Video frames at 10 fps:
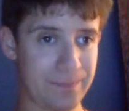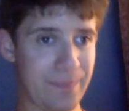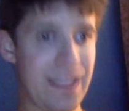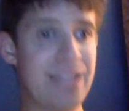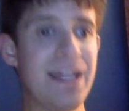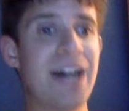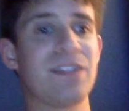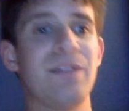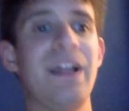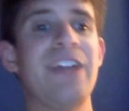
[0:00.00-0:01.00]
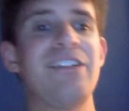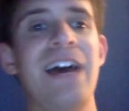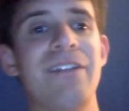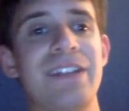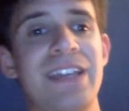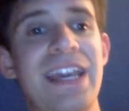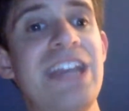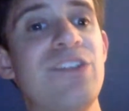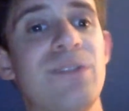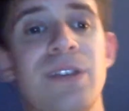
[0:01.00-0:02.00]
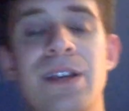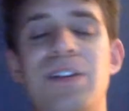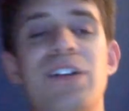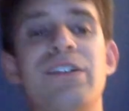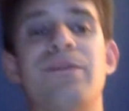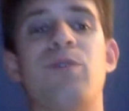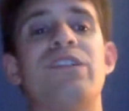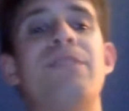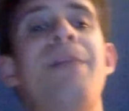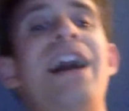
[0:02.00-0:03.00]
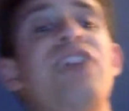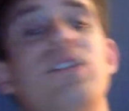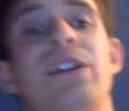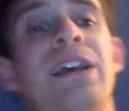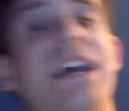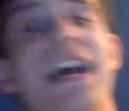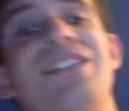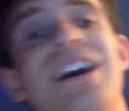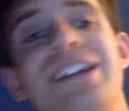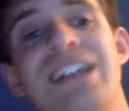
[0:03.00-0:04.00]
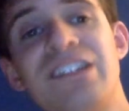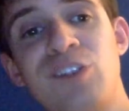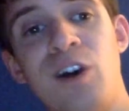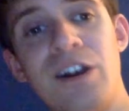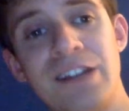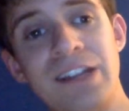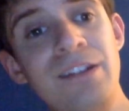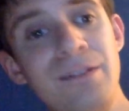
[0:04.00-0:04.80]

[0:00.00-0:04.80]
They knocked Lashley out of the cage because, of course, the match had not yet started.